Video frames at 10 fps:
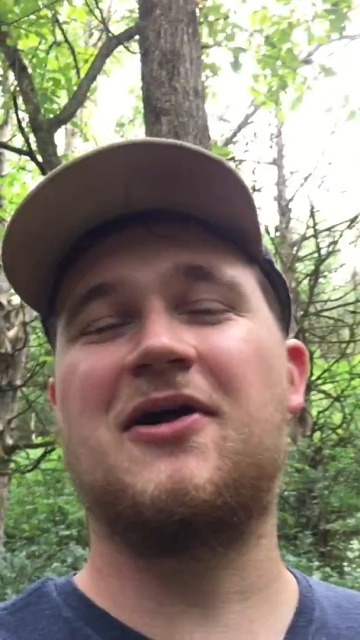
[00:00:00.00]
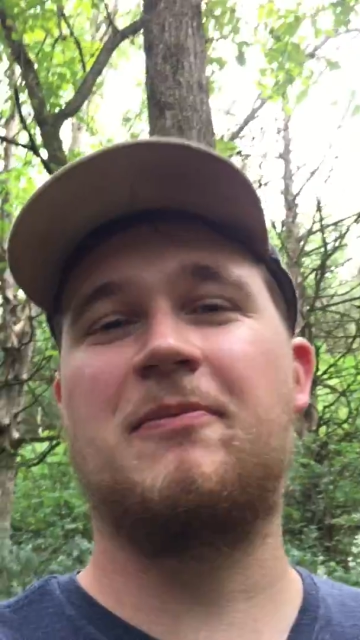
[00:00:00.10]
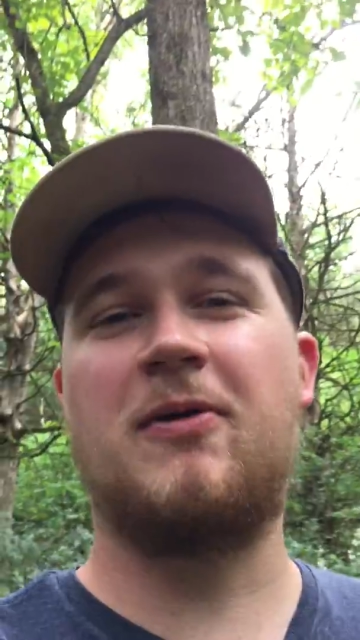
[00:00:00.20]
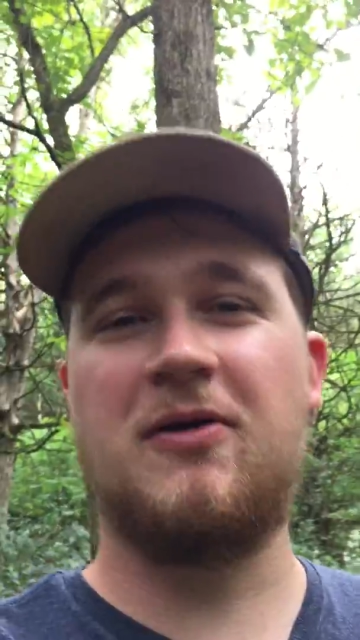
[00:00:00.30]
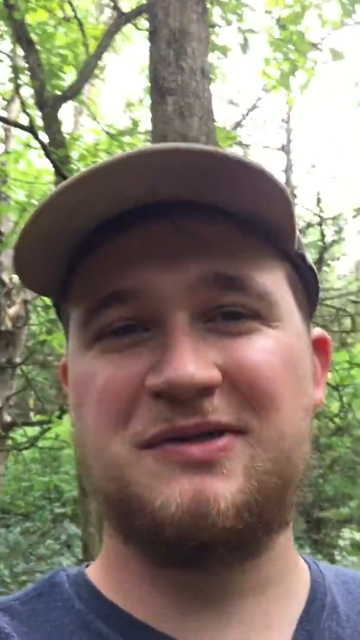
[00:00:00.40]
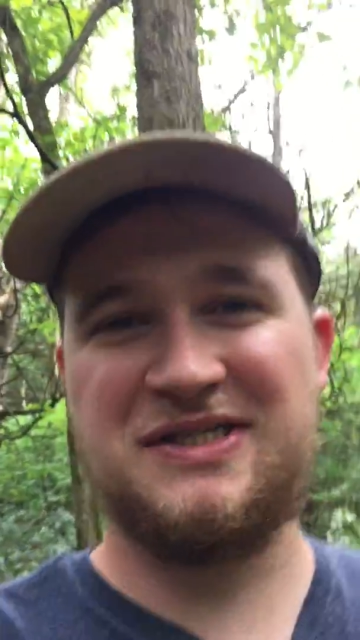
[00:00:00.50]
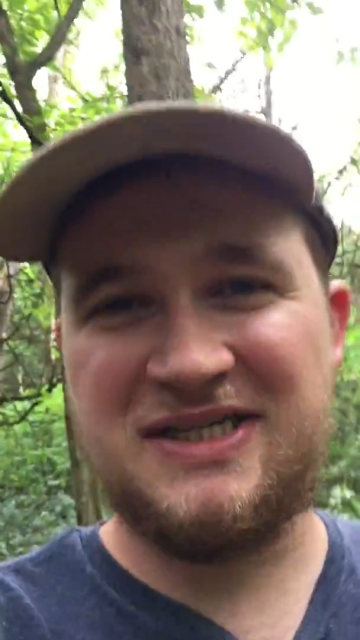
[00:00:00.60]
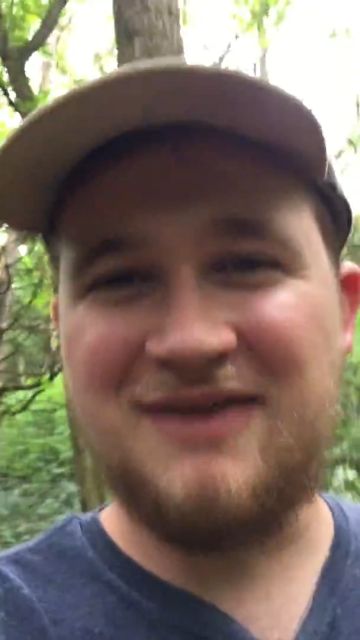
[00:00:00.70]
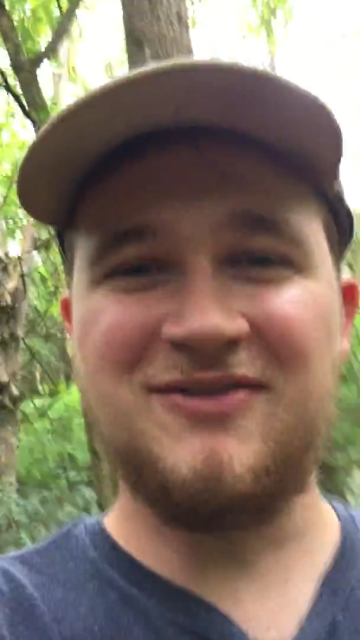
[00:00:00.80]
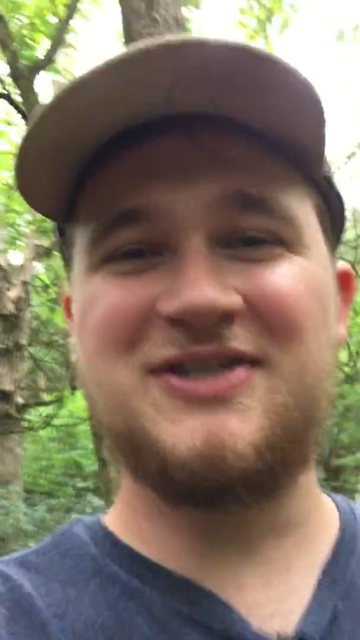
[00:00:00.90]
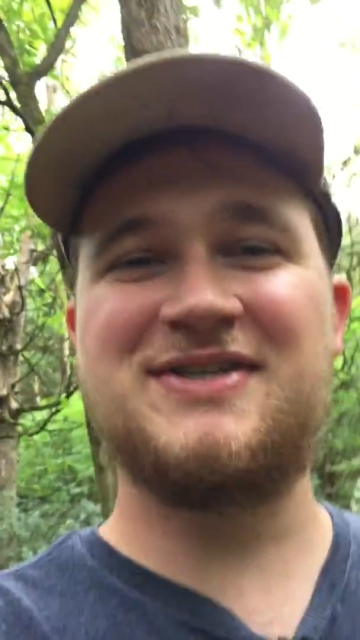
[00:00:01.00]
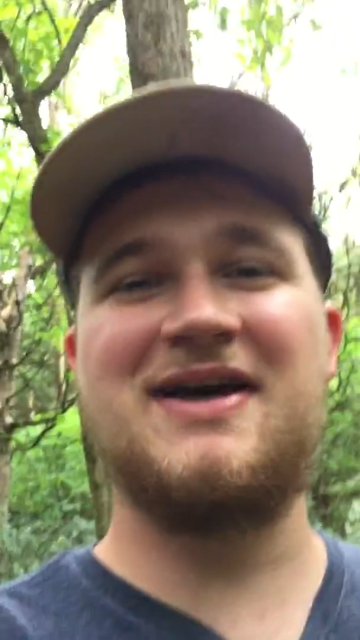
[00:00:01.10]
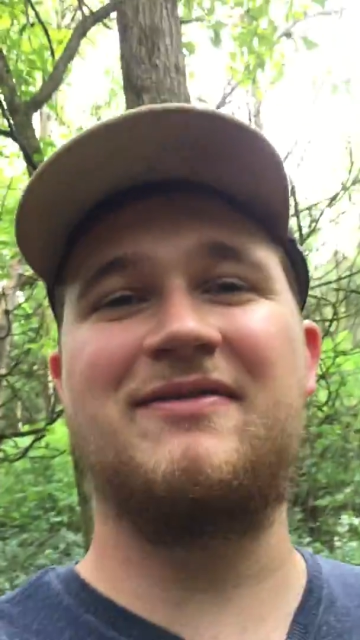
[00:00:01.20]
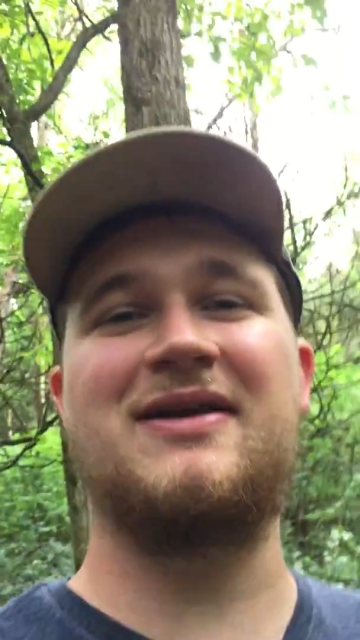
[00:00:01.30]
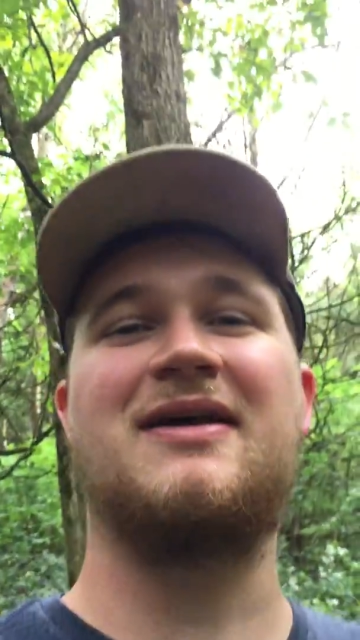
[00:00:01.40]
are, part
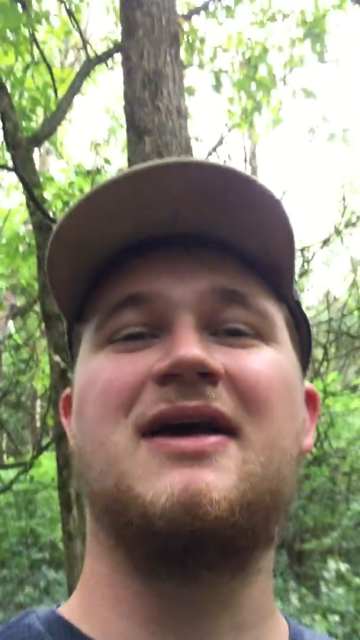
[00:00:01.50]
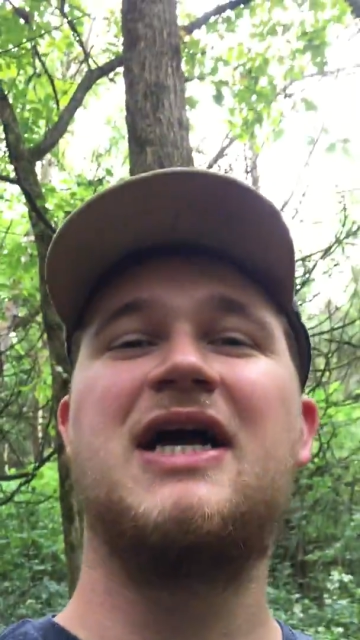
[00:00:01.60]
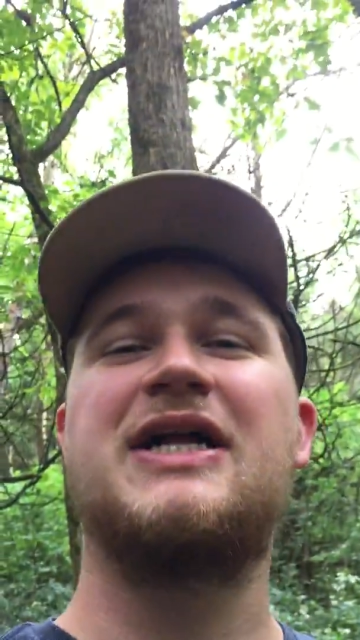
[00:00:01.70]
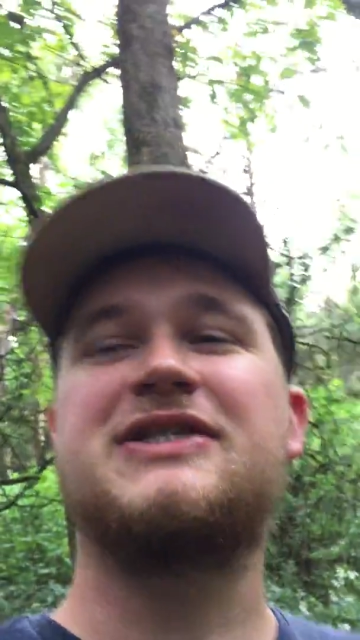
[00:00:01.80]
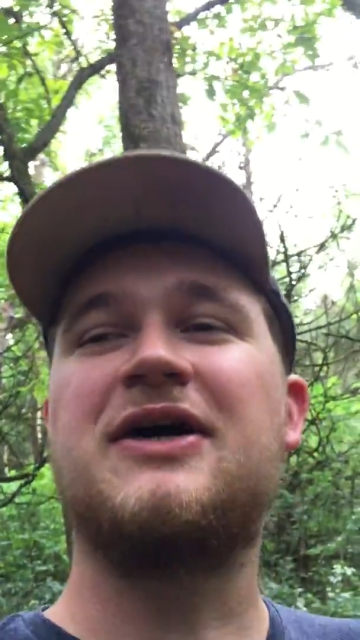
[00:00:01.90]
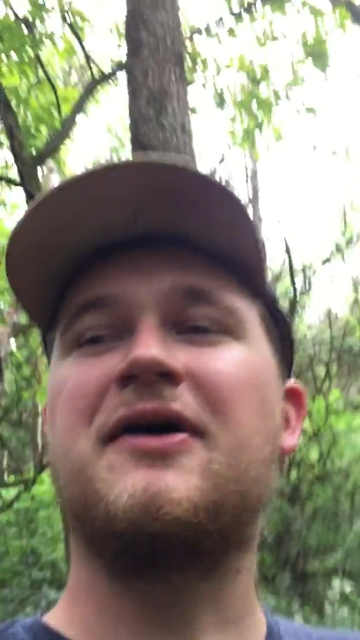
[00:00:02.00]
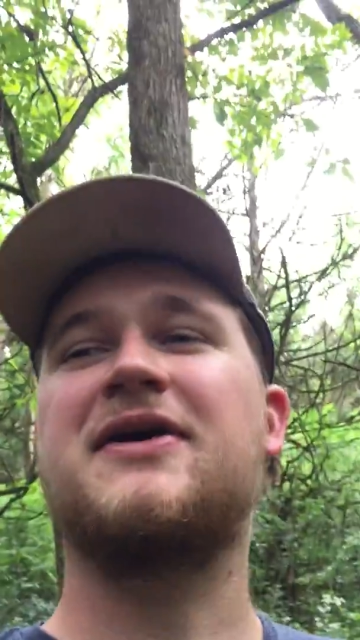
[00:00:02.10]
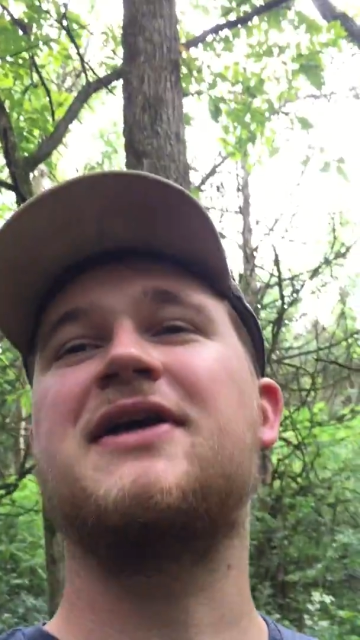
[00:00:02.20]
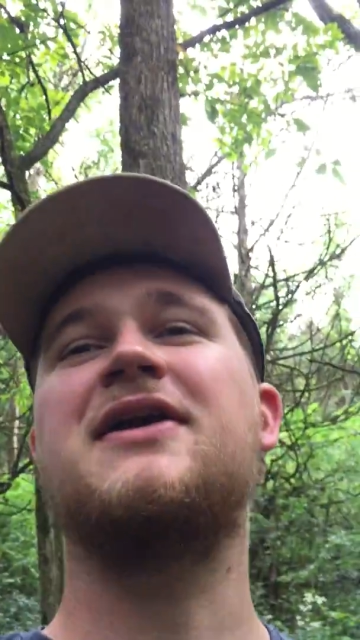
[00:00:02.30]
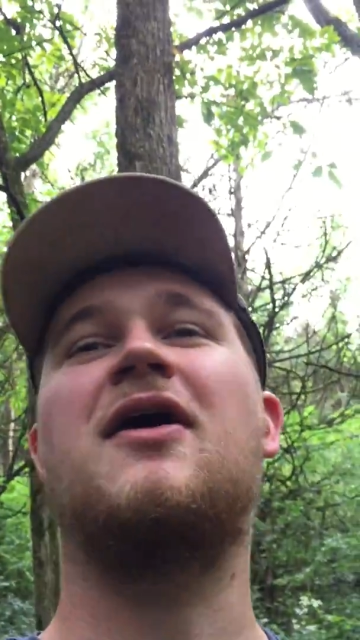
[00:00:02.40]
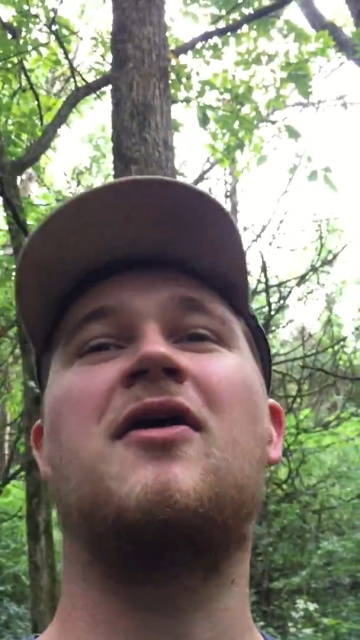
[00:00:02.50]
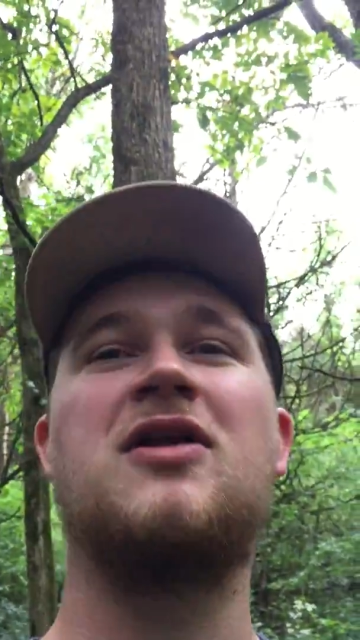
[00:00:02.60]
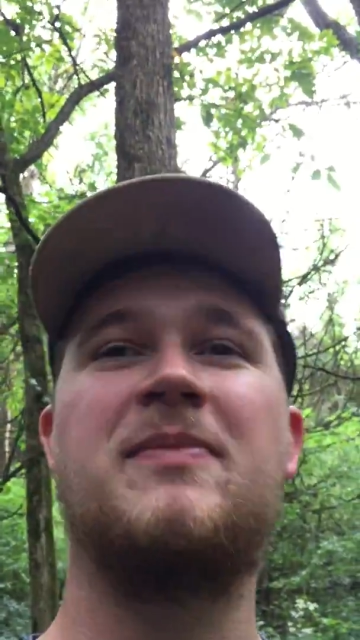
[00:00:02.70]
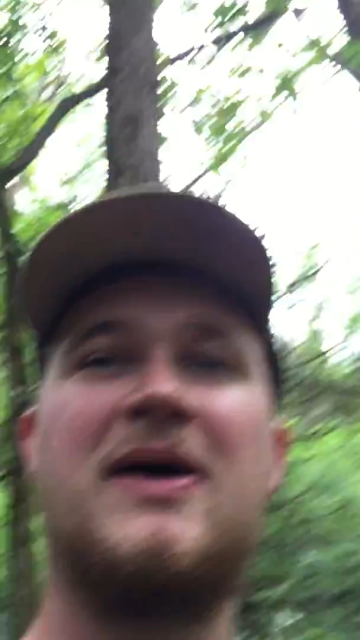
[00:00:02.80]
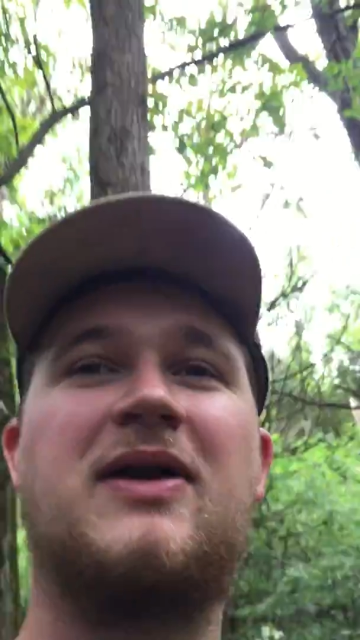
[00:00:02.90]
77, talking
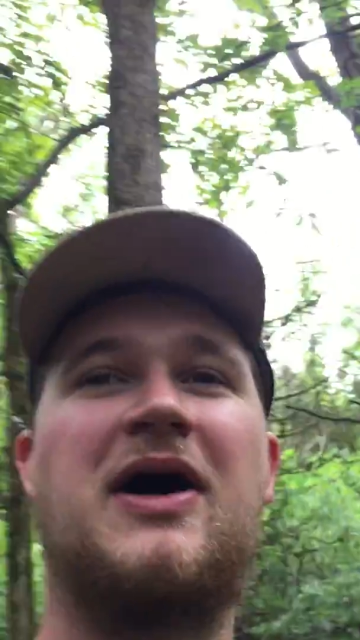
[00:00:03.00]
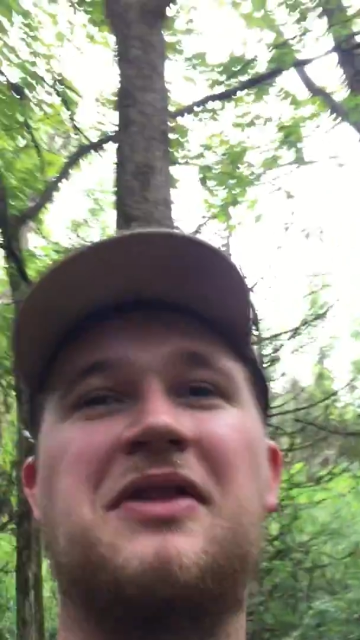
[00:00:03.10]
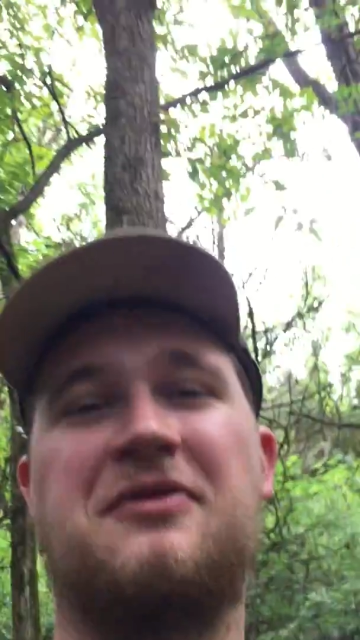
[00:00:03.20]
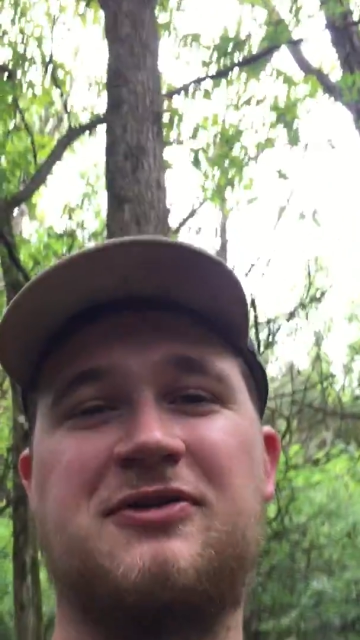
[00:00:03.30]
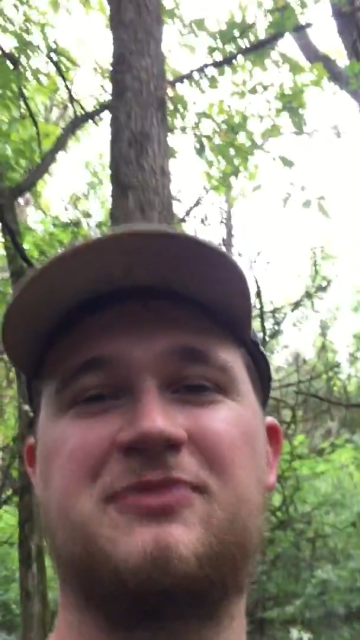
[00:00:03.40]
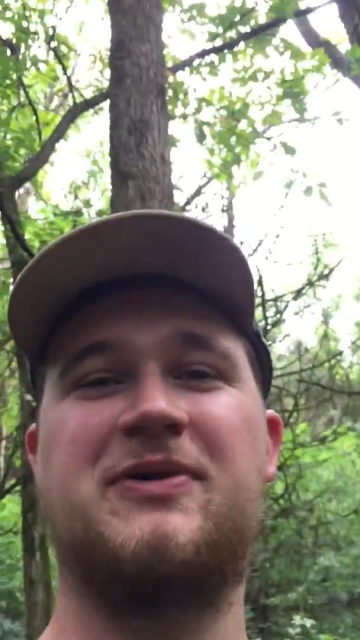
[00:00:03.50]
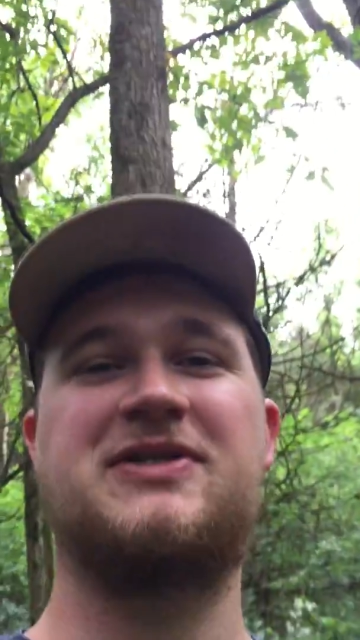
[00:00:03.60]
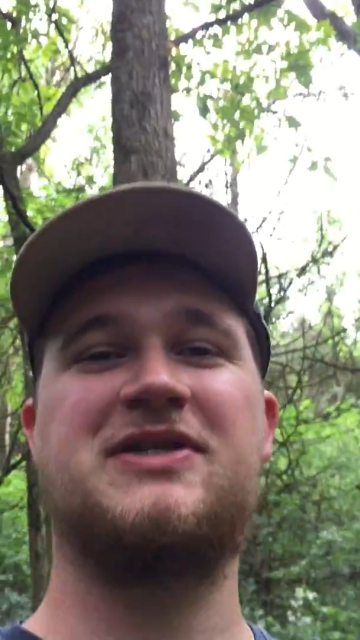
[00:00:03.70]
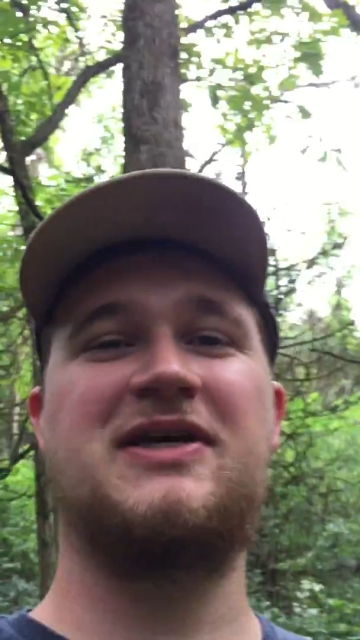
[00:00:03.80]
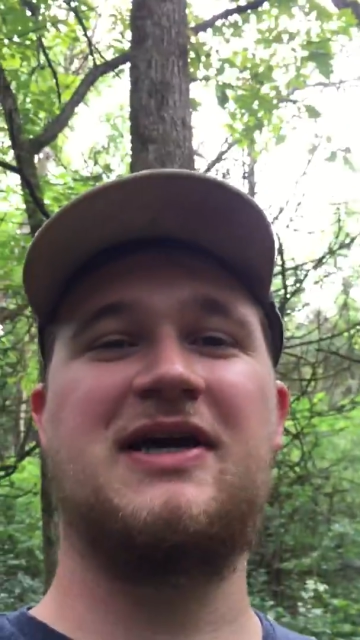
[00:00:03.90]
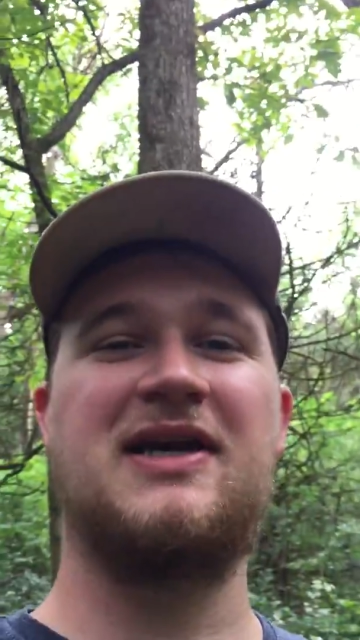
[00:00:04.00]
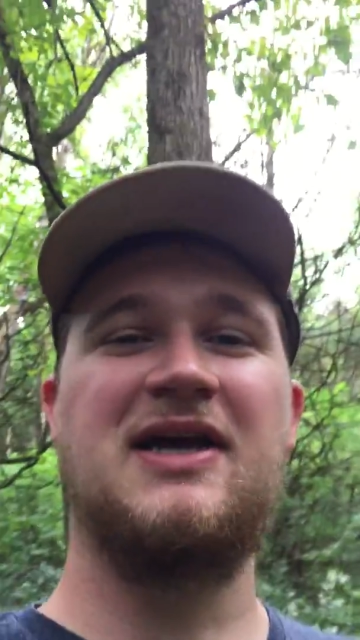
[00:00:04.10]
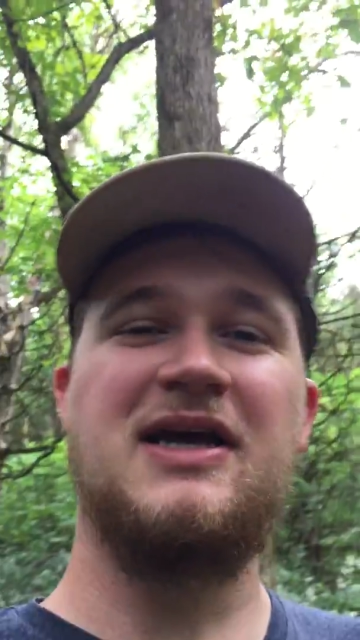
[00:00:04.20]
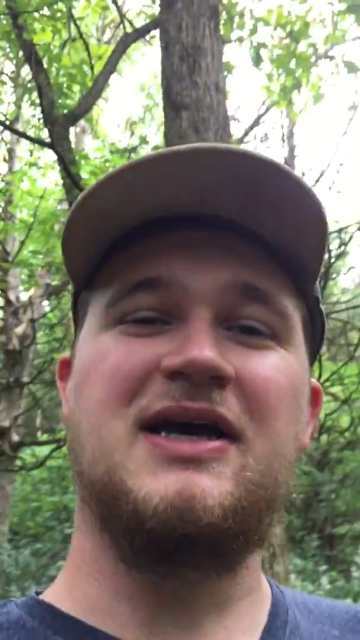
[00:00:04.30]
all about others once again.